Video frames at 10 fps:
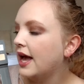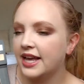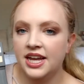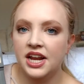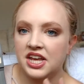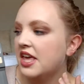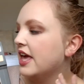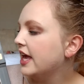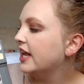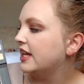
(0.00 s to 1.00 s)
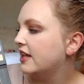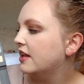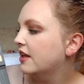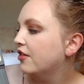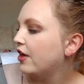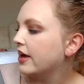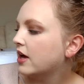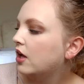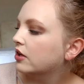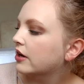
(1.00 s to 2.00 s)
and I hated that
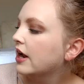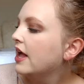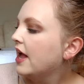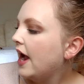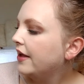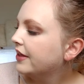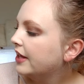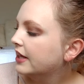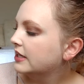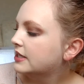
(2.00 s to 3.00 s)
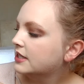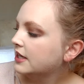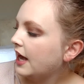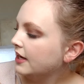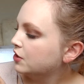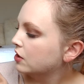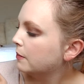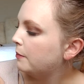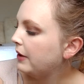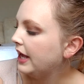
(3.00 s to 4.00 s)
color. And then let's see, I took
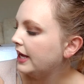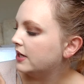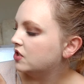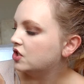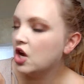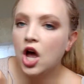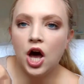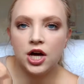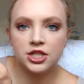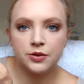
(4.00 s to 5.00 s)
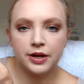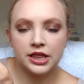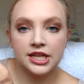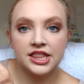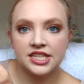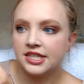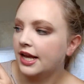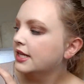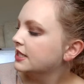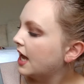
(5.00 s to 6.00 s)
beige onto my lid the
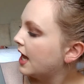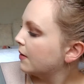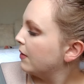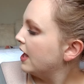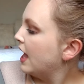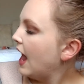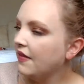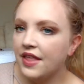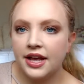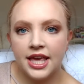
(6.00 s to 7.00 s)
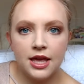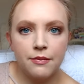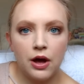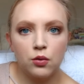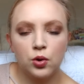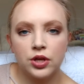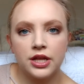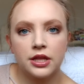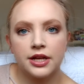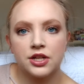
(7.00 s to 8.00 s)
second time and that came out looking
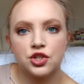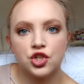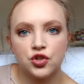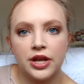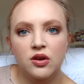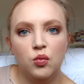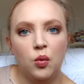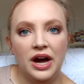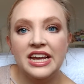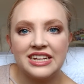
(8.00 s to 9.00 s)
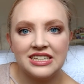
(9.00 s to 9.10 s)
like a straight white.